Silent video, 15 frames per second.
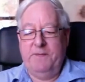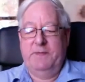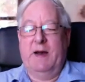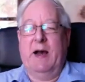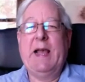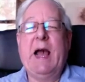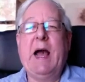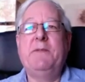I
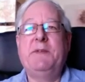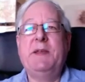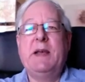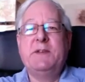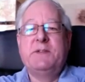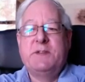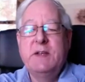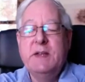have,
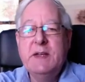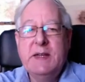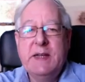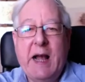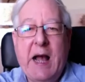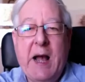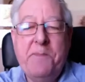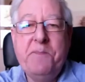yes.
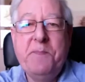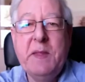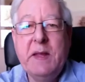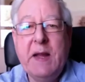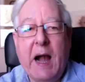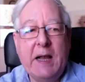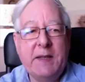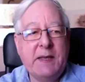
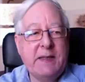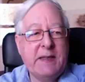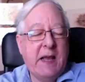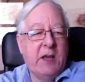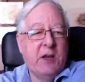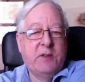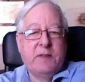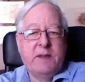I think
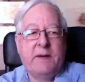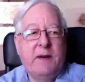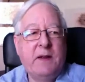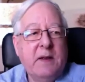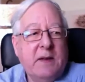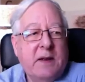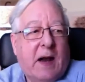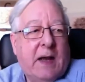they're
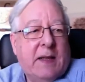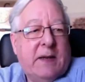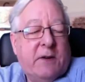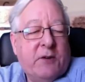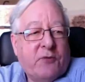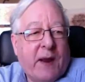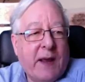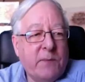a
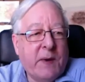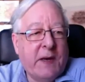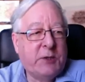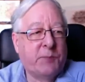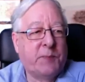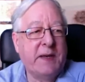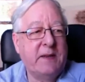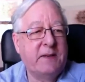great way to
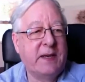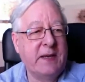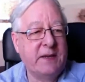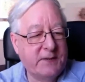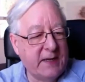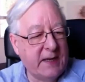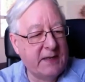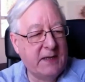bring
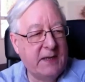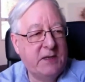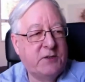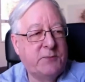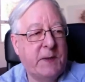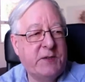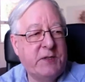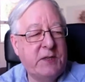things in,
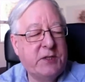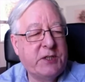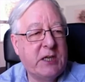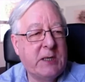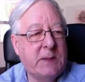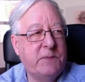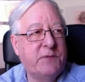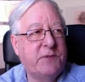especially in
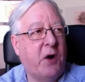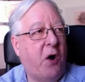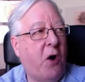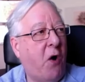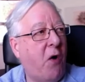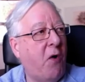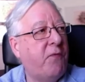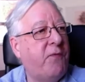terms
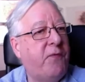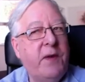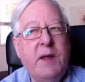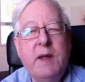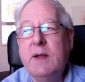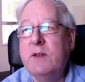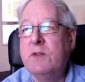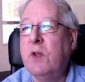of
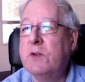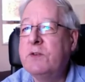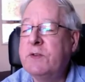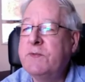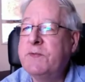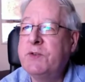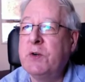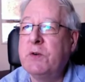not
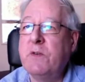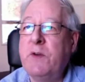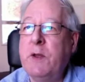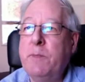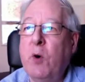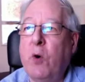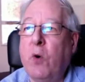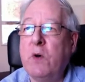just photography,
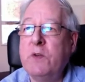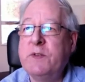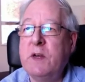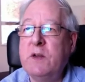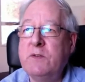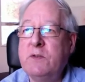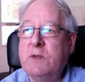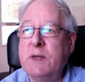but also
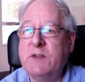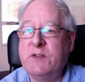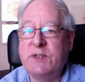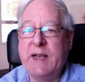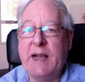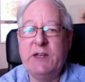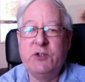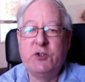doing a
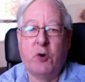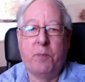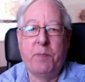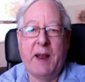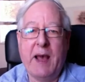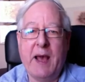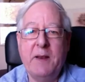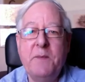sketch or a
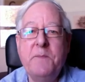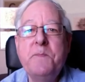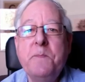plan.